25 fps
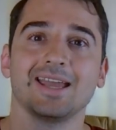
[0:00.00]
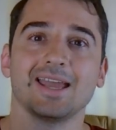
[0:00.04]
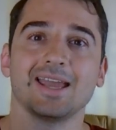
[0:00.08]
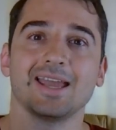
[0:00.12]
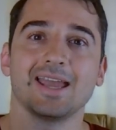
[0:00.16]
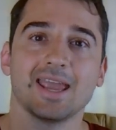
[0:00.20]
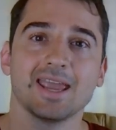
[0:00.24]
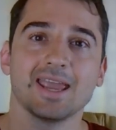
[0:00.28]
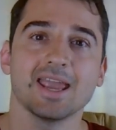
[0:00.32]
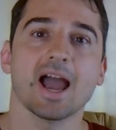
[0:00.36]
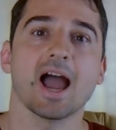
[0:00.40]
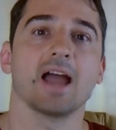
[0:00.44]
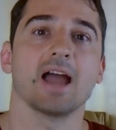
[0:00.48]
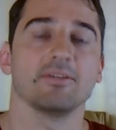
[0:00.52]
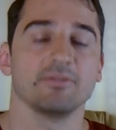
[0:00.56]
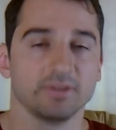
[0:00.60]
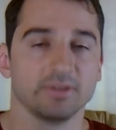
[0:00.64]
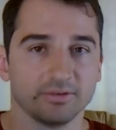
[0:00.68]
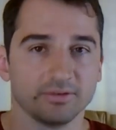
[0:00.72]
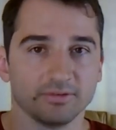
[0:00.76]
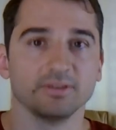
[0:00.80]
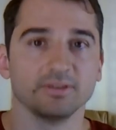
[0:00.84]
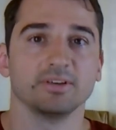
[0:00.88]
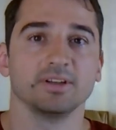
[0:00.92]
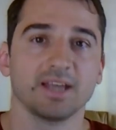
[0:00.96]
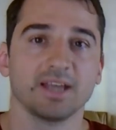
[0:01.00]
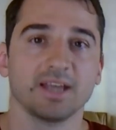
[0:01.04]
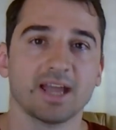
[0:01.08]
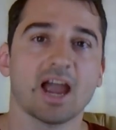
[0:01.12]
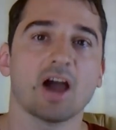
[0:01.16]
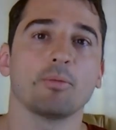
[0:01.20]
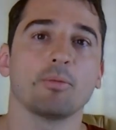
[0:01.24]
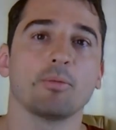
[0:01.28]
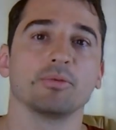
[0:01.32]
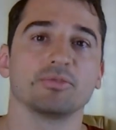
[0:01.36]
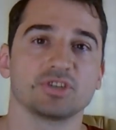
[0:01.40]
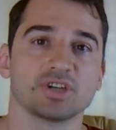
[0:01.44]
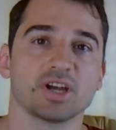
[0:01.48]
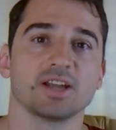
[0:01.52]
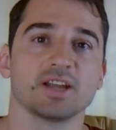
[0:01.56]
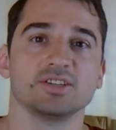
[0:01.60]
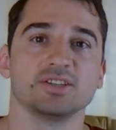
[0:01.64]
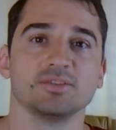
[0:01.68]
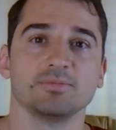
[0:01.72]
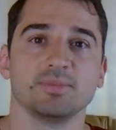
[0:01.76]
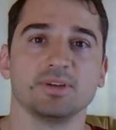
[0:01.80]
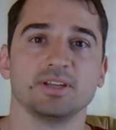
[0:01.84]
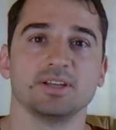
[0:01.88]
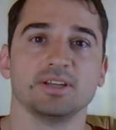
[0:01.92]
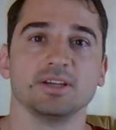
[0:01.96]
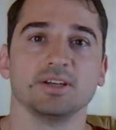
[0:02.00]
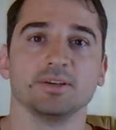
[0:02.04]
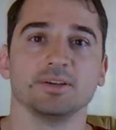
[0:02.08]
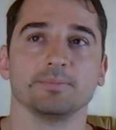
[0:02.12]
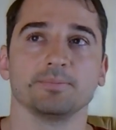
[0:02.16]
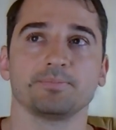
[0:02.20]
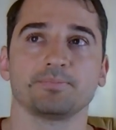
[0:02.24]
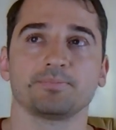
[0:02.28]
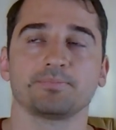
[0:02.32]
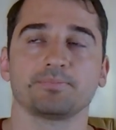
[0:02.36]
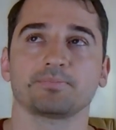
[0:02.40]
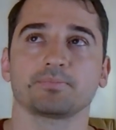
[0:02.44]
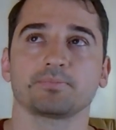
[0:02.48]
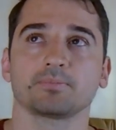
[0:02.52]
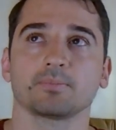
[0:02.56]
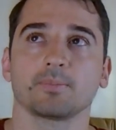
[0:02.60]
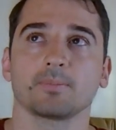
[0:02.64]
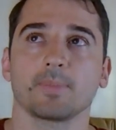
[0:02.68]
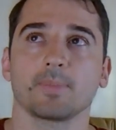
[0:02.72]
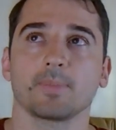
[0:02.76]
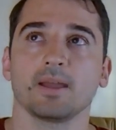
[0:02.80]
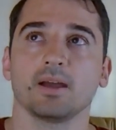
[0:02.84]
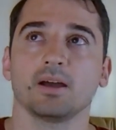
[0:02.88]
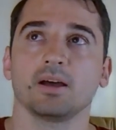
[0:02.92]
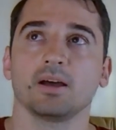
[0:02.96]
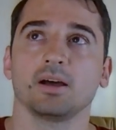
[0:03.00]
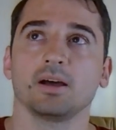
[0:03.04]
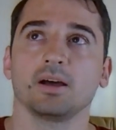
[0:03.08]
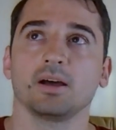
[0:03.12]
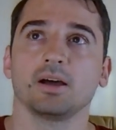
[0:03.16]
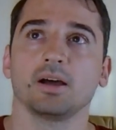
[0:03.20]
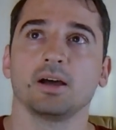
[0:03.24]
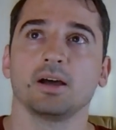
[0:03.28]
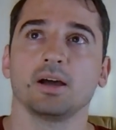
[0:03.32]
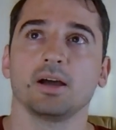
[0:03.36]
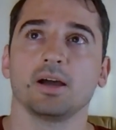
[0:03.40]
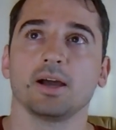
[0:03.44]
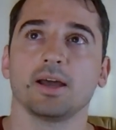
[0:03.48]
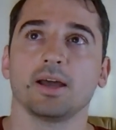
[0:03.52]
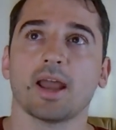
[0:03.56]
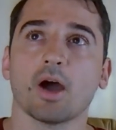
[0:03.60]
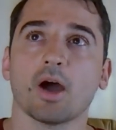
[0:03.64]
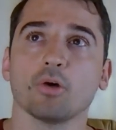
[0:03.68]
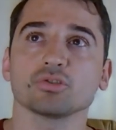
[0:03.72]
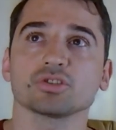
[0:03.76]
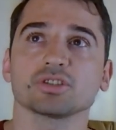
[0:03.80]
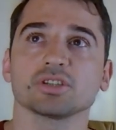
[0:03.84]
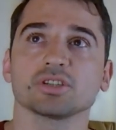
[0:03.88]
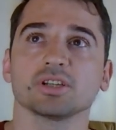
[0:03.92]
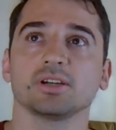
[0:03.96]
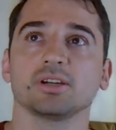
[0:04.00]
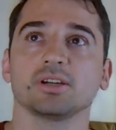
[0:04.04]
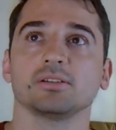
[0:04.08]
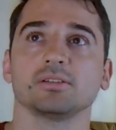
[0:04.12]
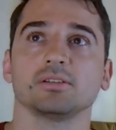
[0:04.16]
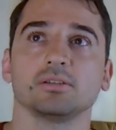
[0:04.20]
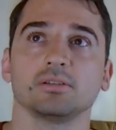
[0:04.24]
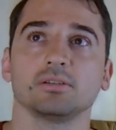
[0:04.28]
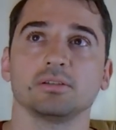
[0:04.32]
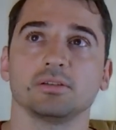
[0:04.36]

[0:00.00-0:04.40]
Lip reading: AI, with the help of ChatGPT. And I also